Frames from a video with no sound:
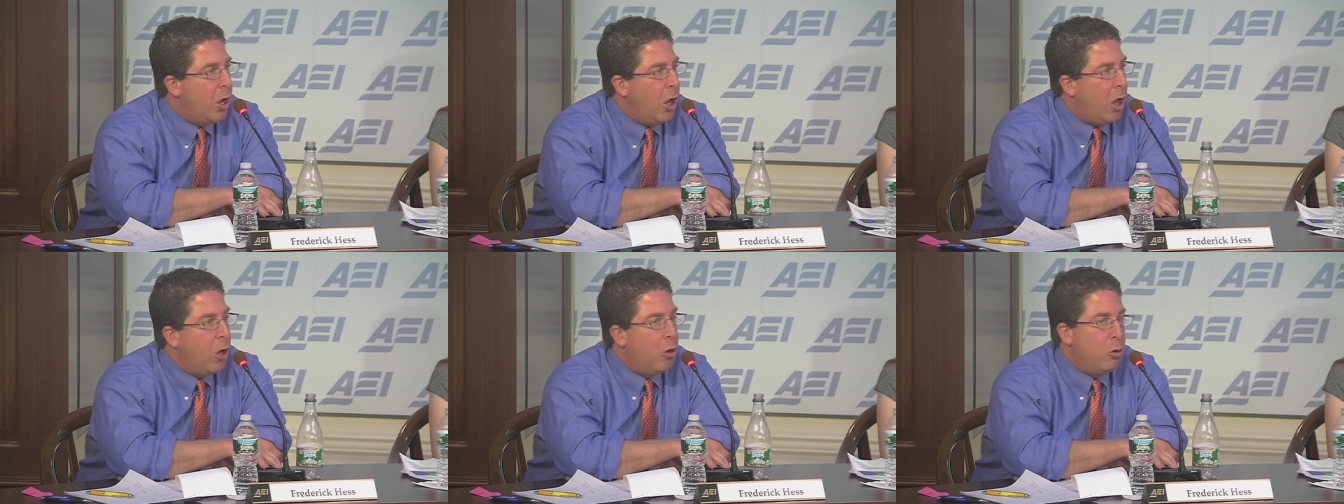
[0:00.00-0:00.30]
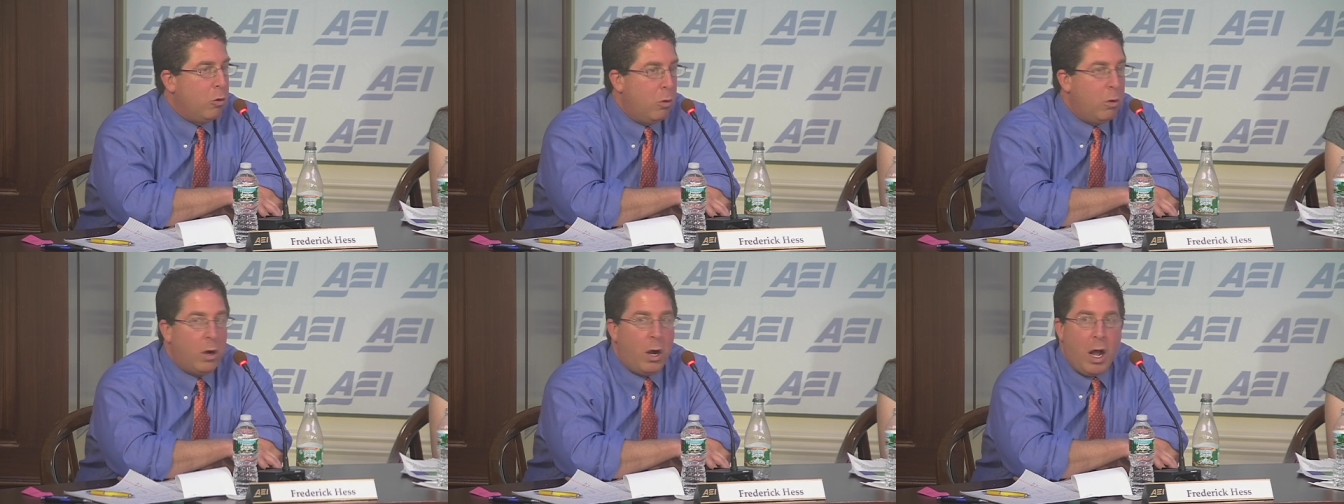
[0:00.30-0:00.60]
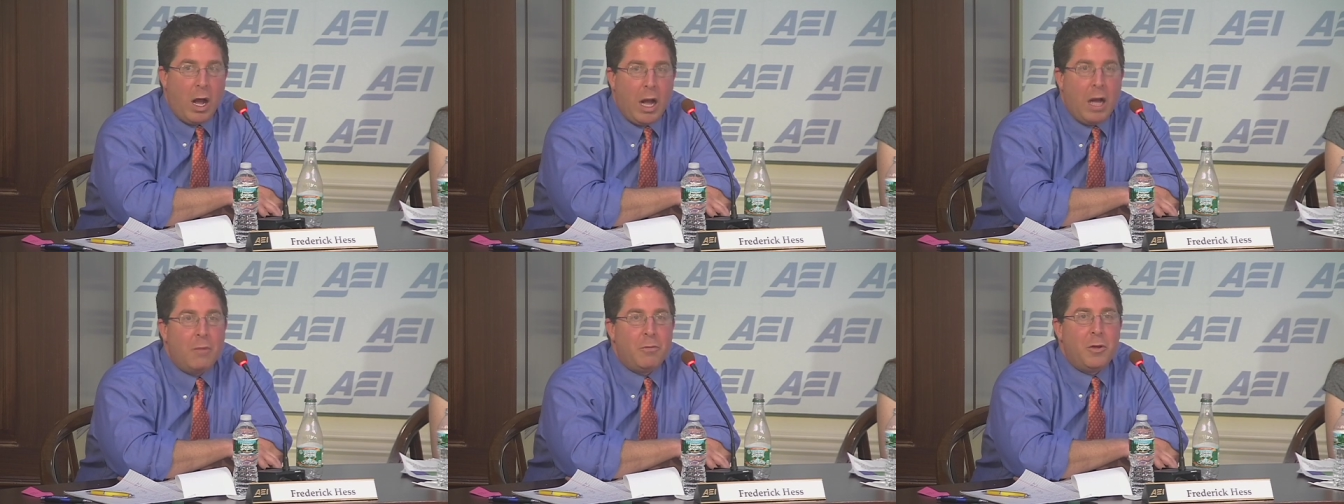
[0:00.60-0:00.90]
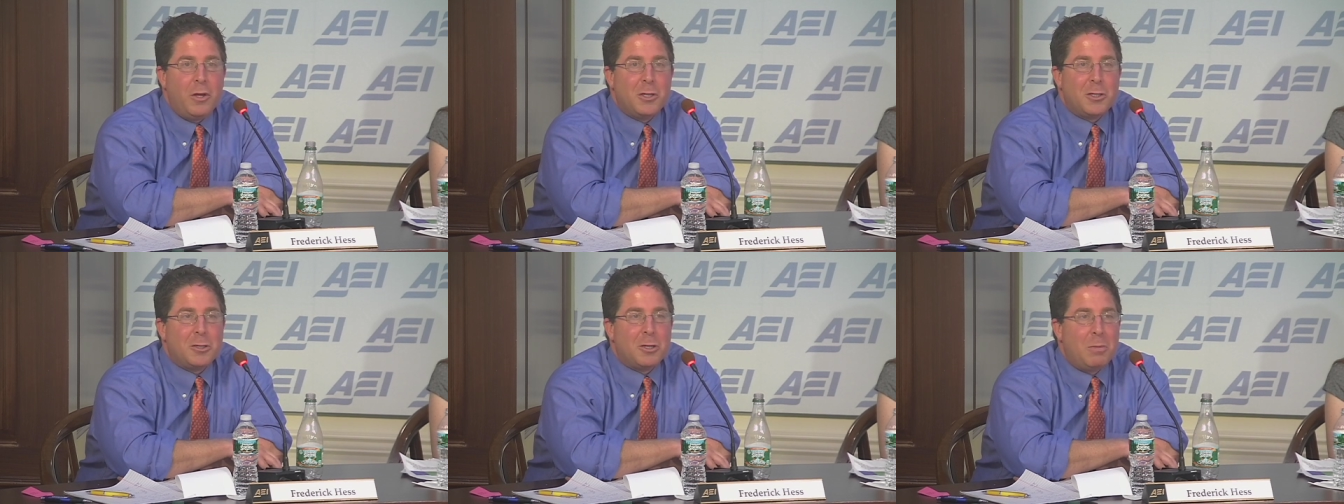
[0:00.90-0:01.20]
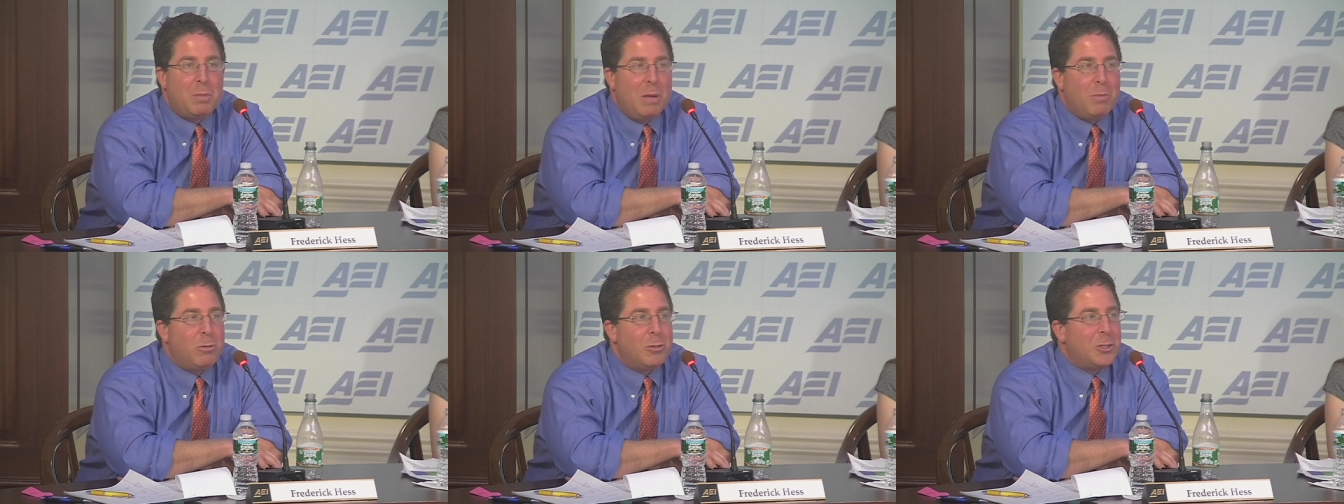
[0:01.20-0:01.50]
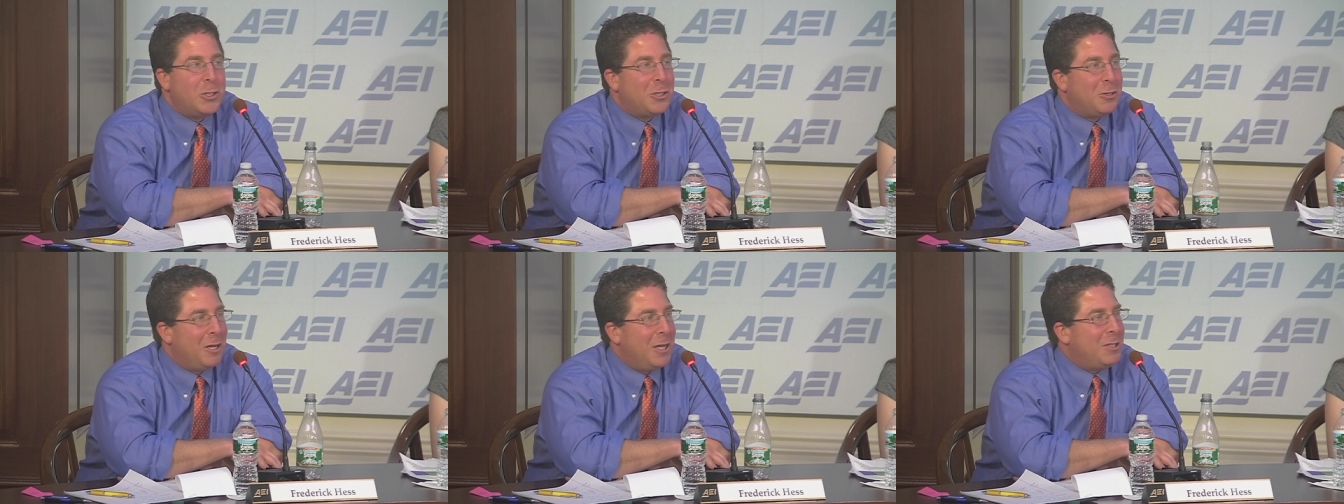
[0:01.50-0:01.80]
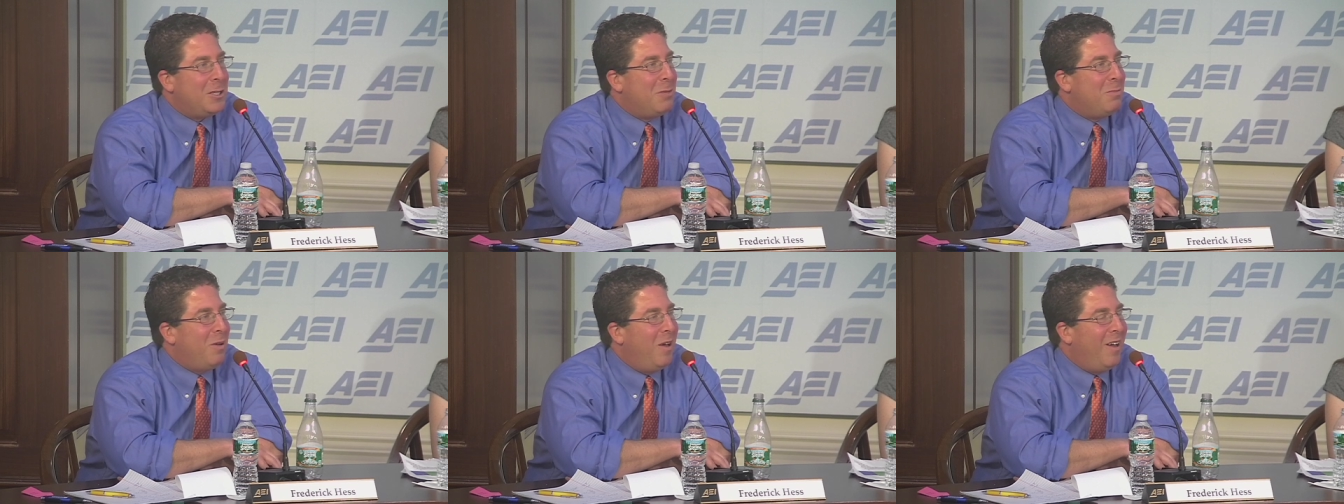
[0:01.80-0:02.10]
who are obviously people
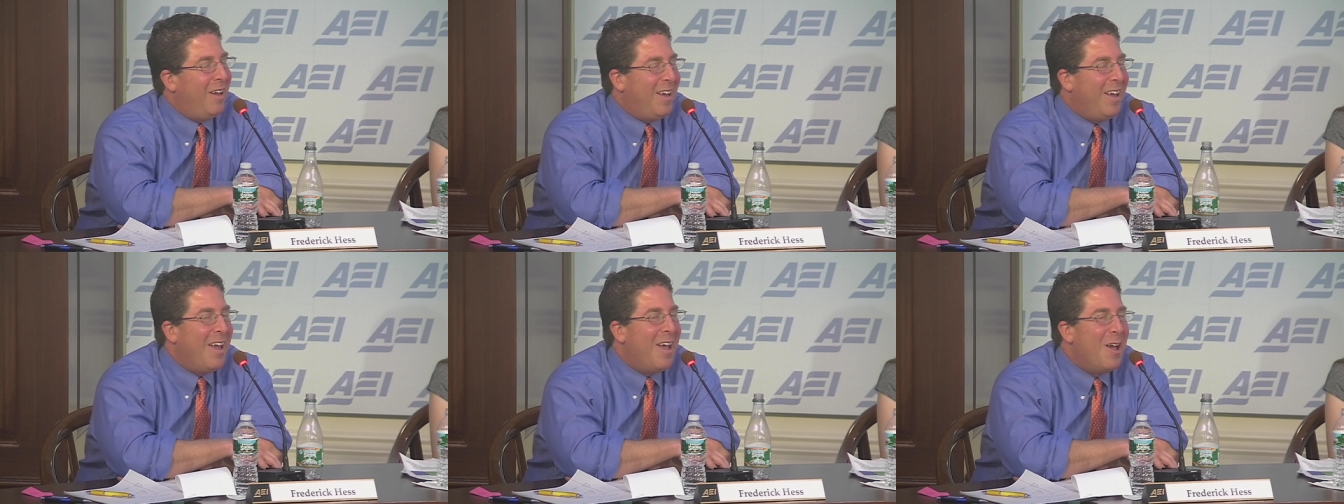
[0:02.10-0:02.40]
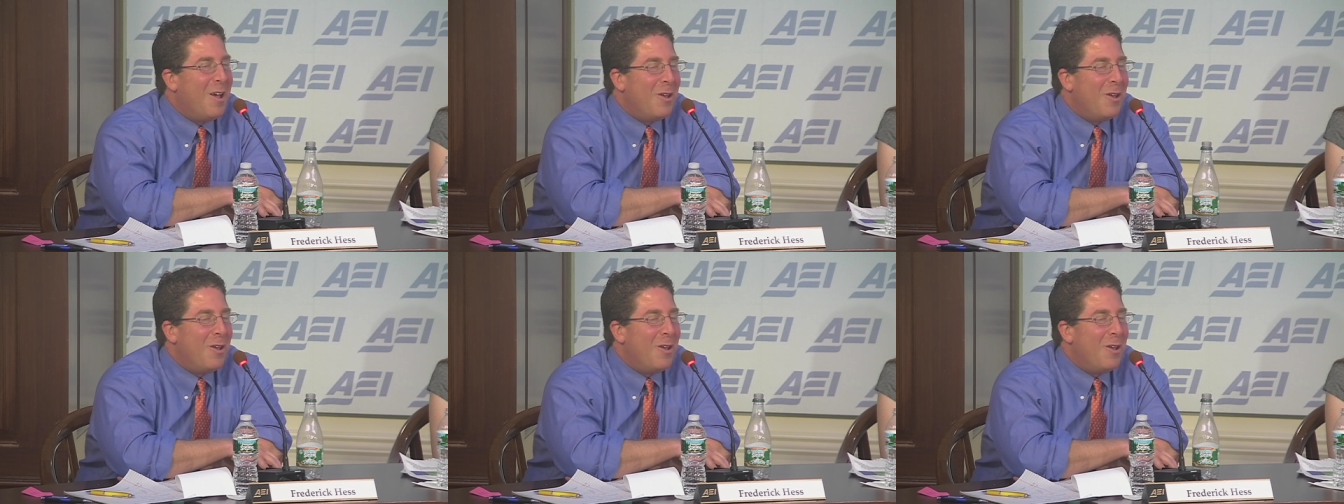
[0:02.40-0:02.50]
selected by,